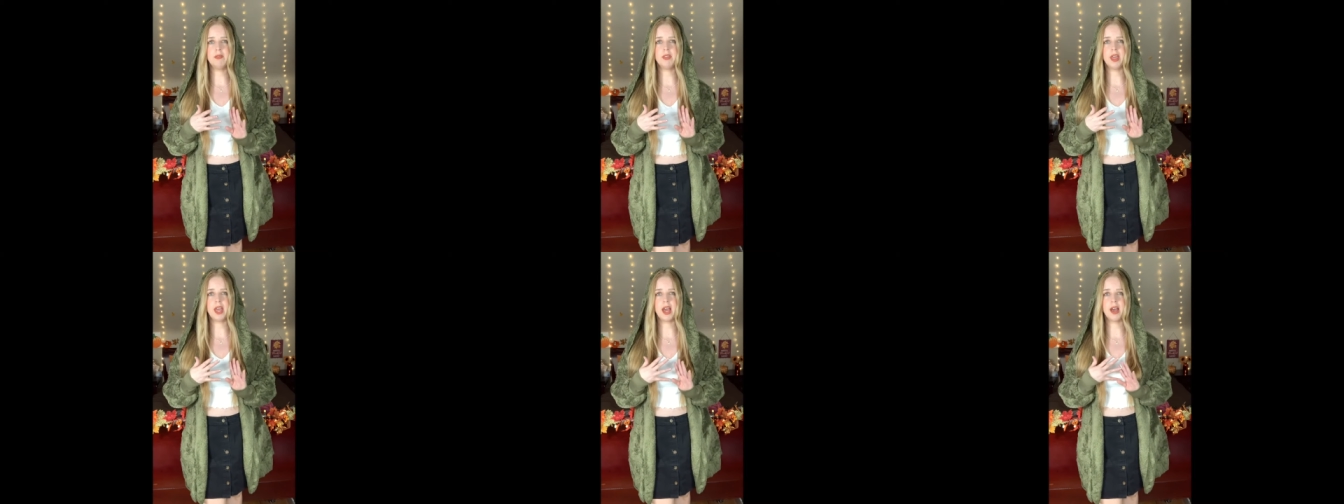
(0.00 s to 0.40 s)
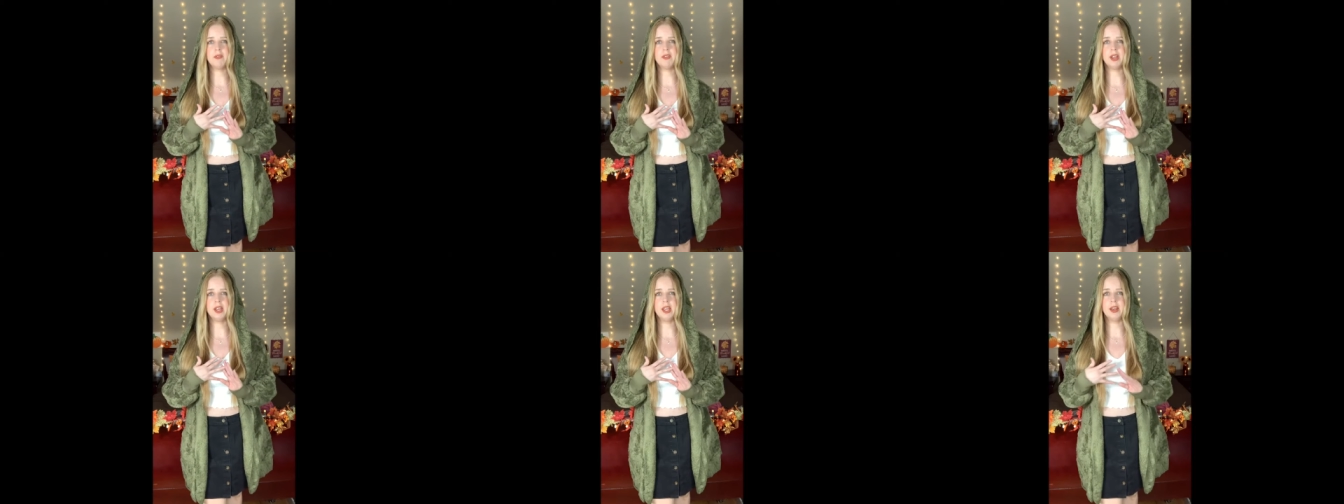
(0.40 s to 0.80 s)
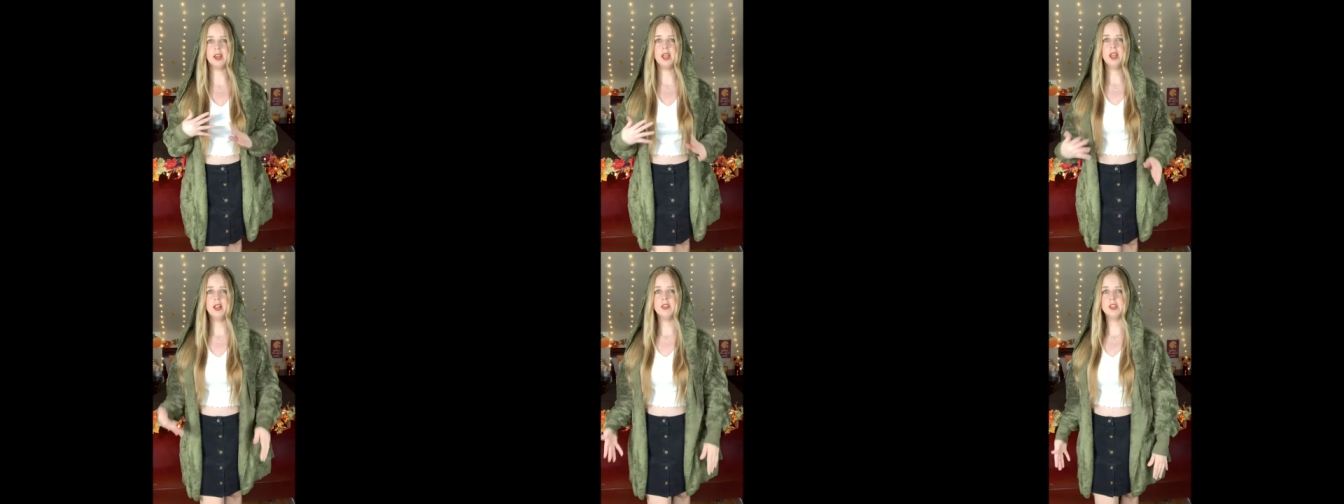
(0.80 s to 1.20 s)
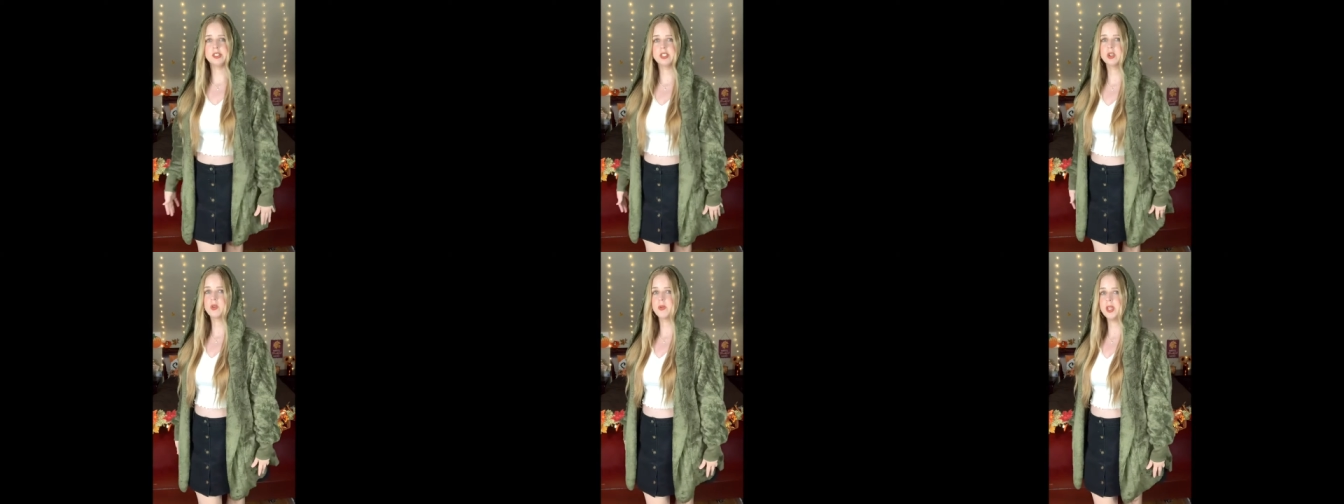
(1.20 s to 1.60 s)
They have it in
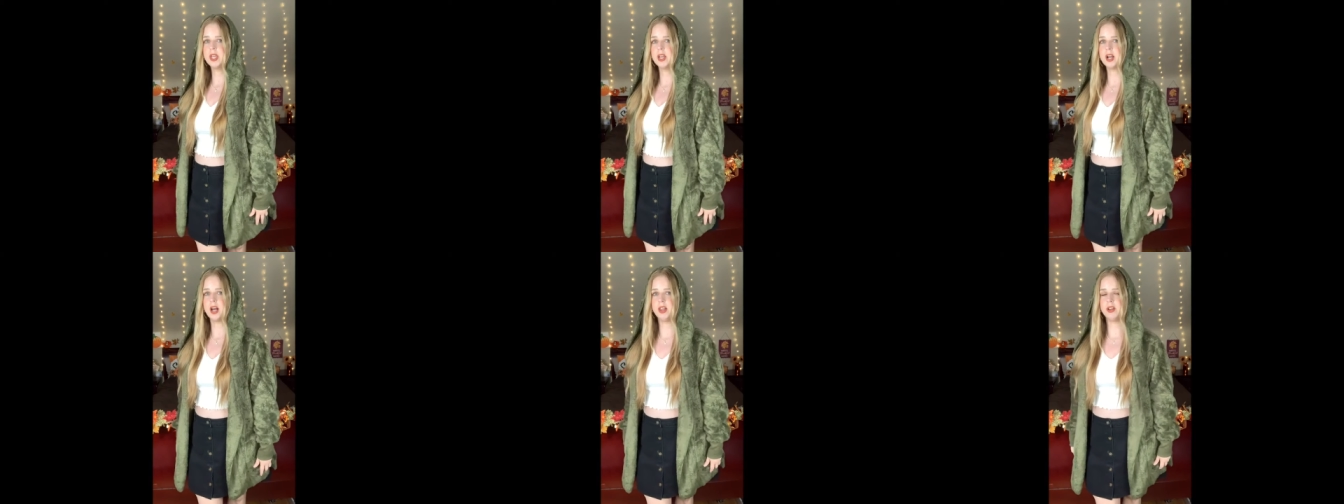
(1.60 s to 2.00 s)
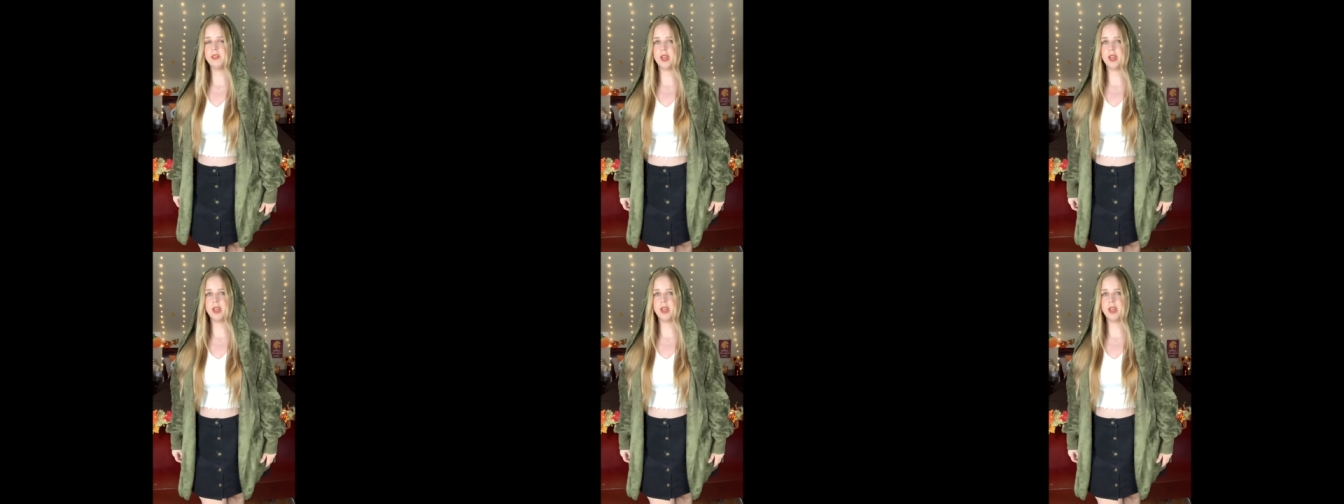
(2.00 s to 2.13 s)
this green color.